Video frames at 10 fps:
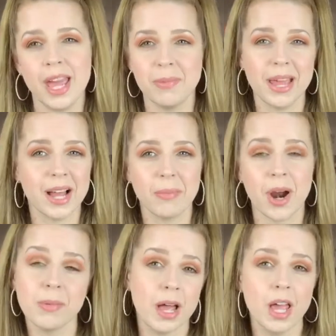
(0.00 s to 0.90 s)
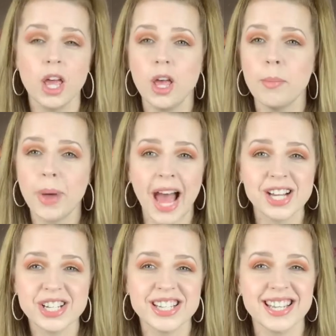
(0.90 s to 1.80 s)
and makeup are my
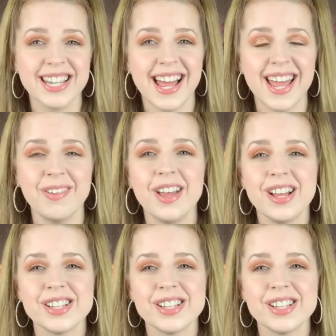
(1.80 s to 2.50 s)
passions in life.